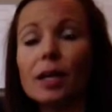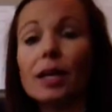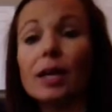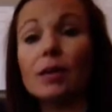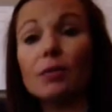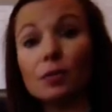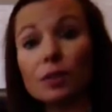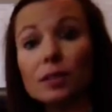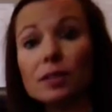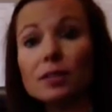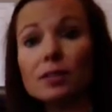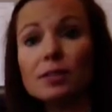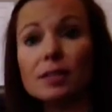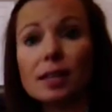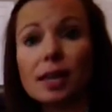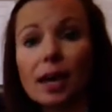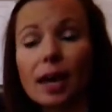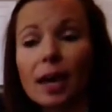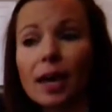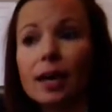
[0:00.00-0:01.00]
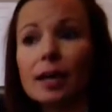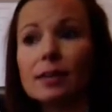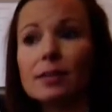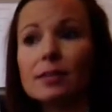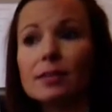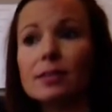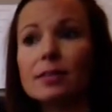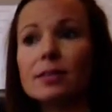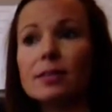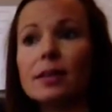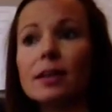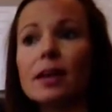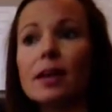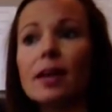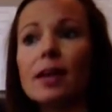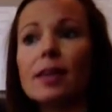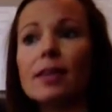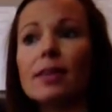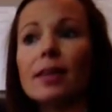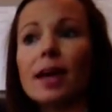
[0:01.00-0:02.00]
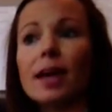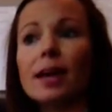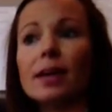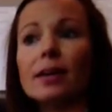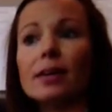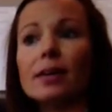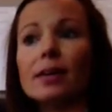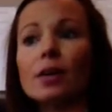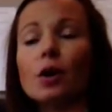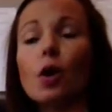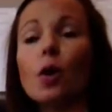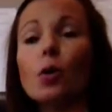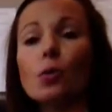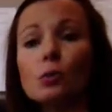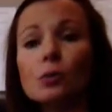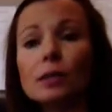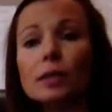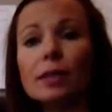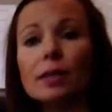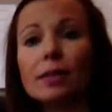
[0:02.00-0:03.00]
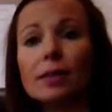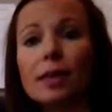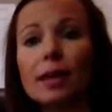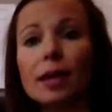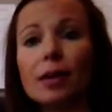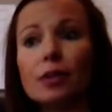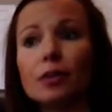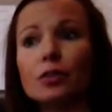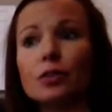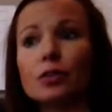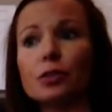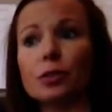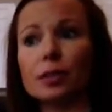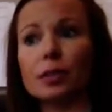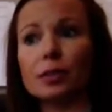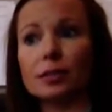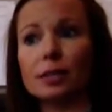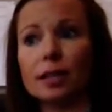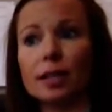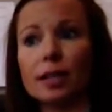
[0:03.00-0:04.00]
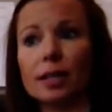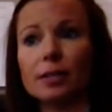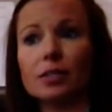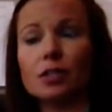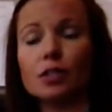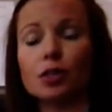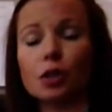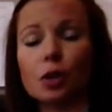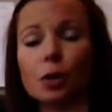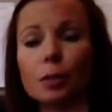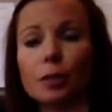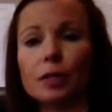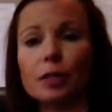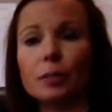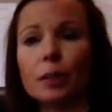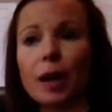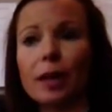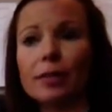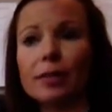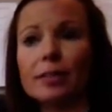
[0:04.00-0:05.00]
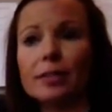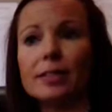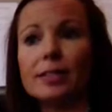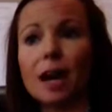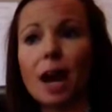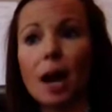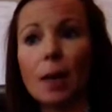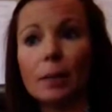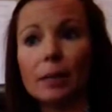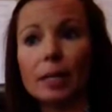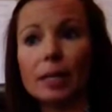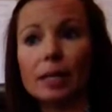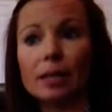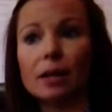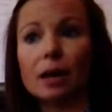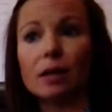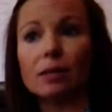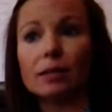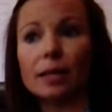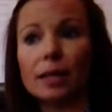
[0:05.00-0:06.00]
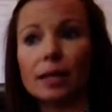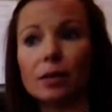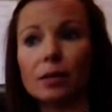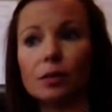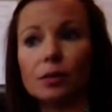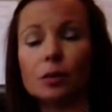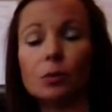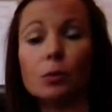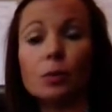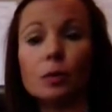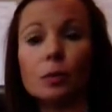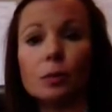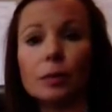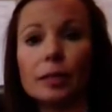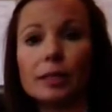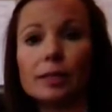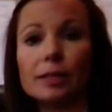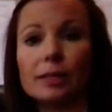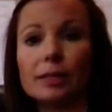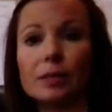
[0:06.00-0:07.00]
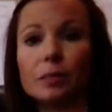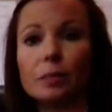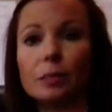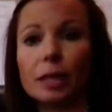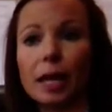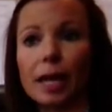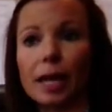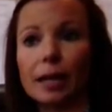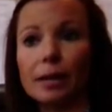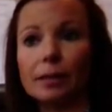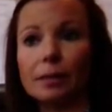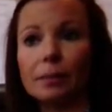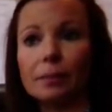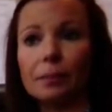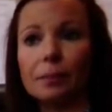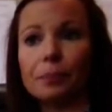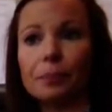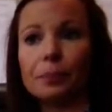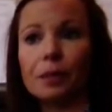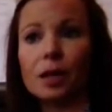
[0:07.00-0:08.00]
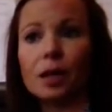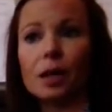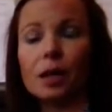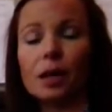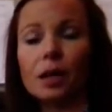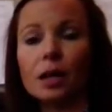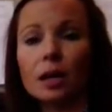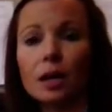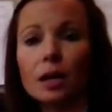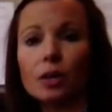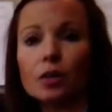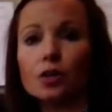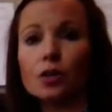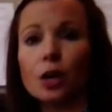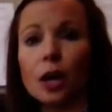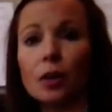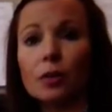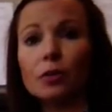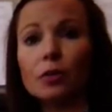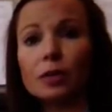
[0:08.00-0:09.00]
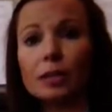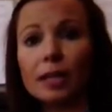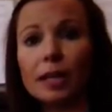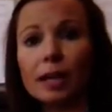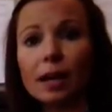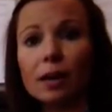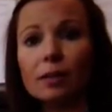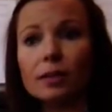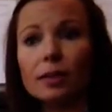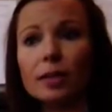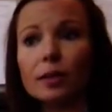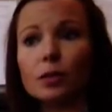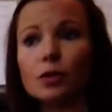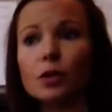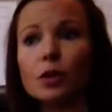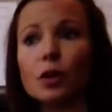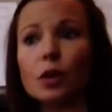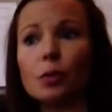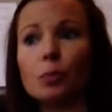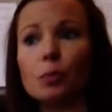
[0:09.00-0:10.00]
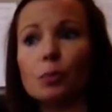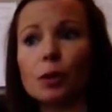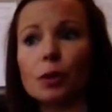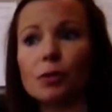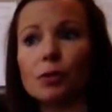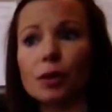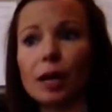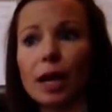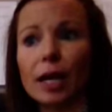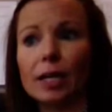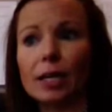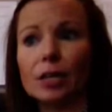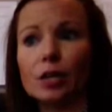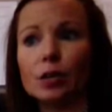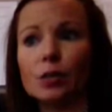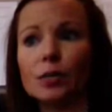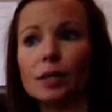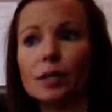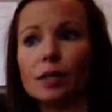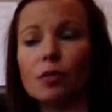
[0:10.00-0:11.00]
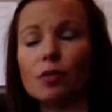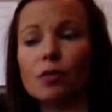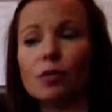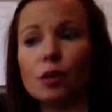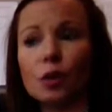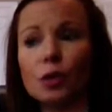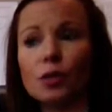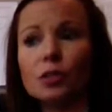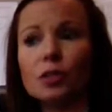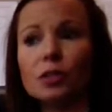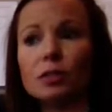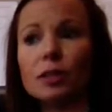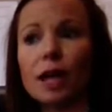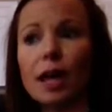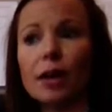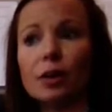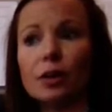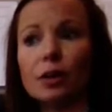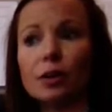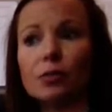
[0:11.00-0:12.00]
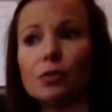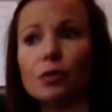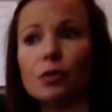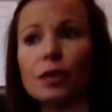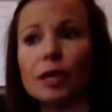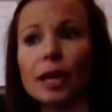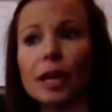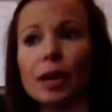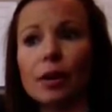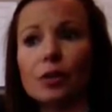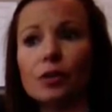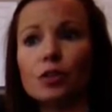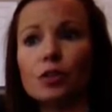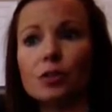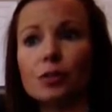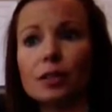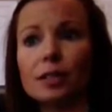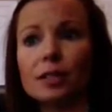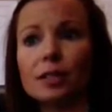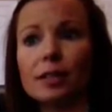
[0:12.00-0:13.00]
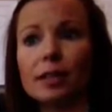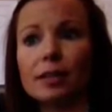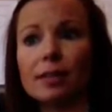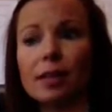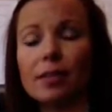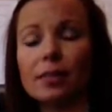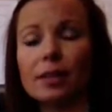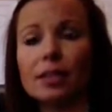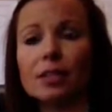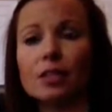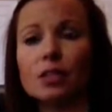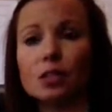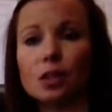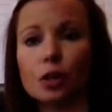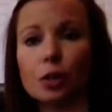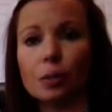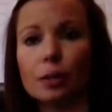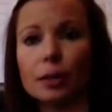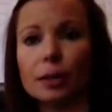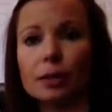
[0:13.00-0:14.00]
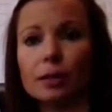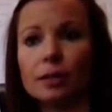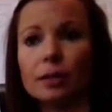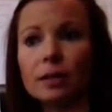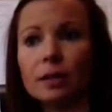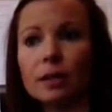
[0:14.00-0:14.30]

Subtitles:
If this is the case, then only the characteristic determined by the dominant allele will be displayed. Generally, alleles are abbreviated using the first letter for the characteristic that they determine.